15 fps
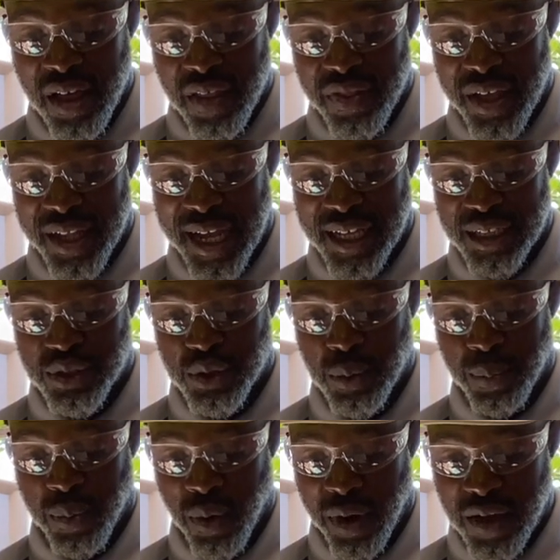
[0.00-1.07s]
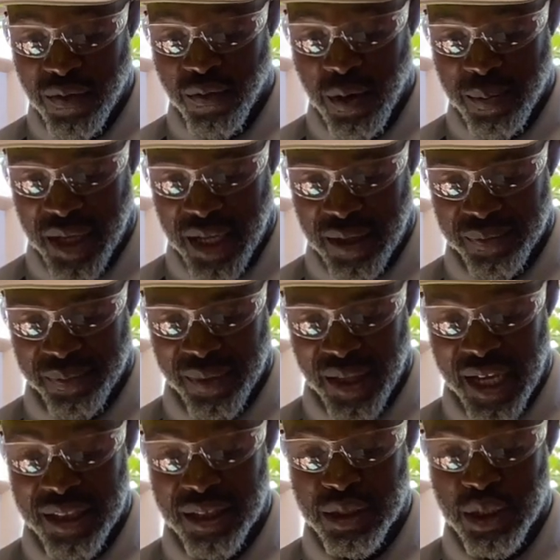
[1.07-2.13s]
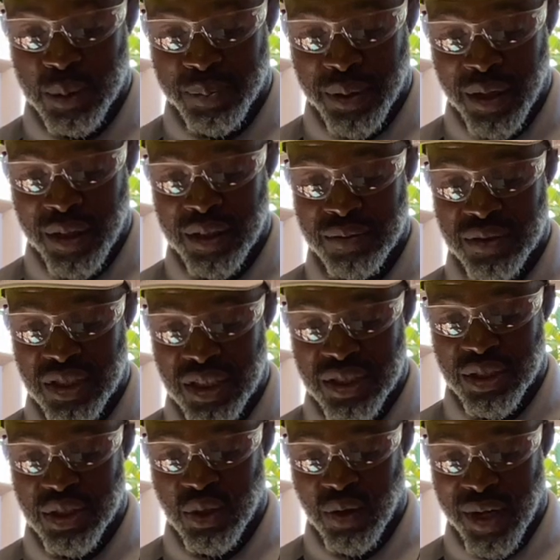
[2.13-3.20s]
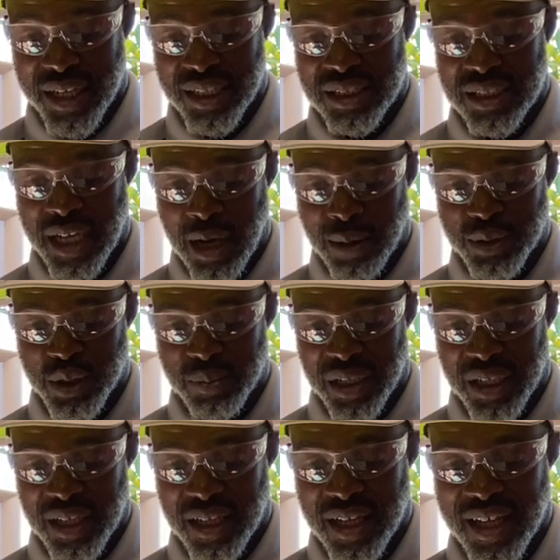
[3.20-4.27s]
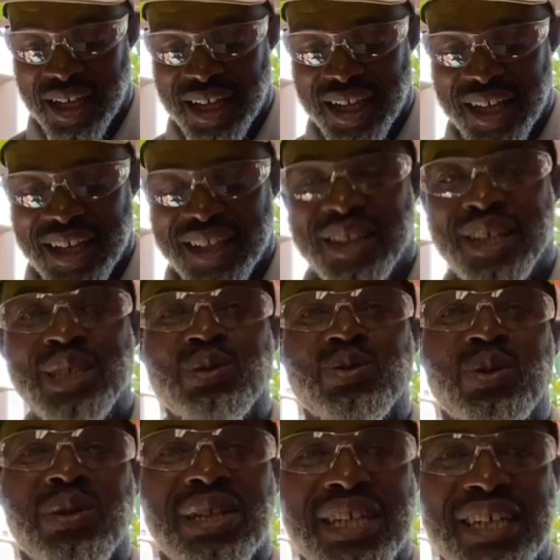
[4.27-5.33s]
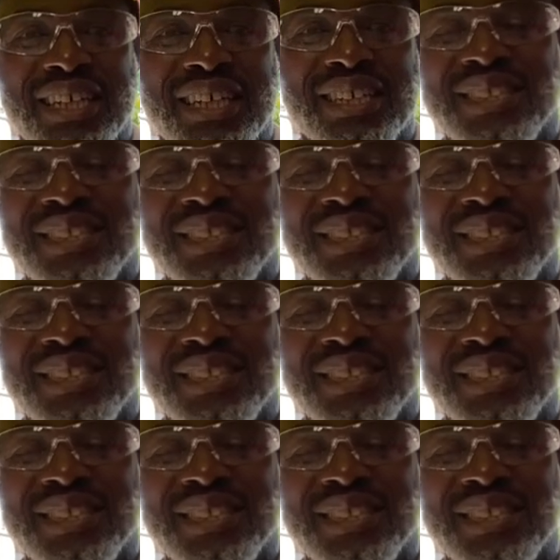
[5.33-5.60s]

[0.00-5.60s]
that as you pray for me and the Spirit of Jesus Christ helps me, this will lead